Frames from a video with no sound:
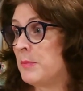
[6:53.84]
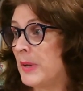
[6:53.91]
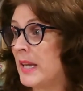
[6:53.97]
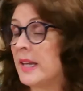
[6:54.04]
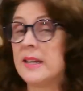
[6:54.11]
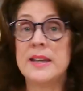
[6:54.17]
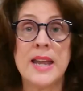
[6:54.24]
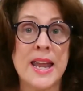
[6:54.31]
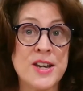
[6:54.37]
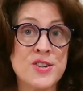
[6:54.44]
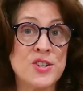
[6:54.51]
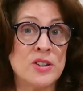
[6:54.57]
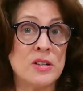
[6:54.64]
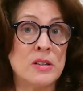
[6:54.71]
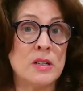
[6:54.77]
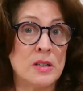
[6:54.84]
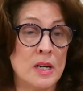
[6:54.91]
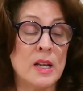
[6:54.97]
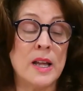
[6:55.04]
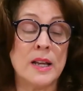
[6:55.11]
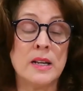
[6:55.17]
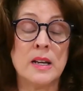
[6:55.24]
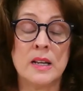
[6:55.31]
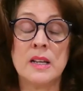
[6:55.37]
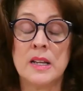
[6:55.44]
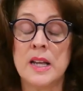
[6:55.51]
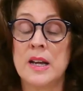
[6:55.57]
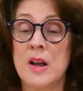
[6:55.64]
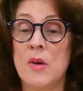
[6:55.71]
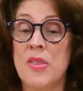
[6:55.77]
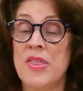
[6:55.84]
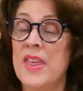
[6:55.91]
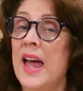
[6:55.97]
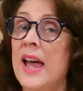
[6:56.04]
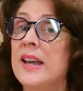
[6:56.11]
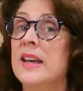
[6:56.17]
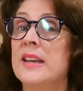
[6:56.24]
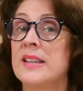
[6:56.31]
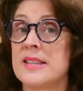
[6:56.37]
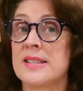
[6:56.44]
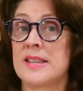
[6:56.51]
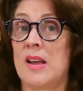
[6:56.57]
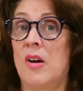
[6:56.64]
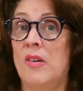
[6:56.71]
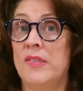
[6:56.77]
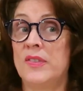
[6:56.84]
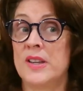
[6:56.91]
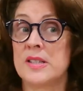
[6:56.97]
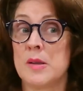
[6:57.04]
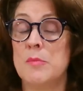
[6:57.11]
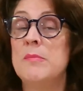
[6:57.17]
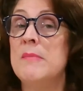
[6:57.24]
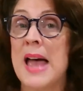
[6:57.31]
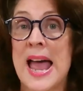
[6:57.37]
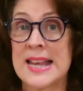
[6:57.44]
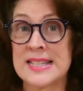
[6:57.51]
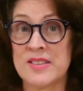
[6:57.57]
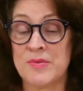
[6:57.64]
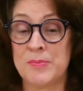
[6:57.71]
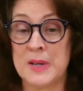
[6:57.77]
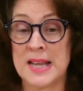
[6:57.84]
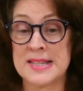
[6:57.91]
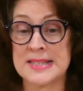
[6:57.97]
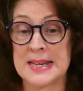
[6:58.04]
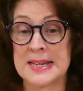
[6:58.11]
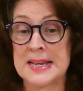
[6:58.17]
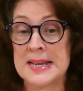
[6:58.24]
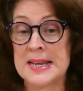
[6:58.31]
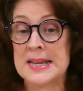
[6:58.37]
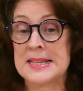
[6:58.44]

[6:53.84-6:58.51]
being in nature, and you know, that in itself is a massive blessing.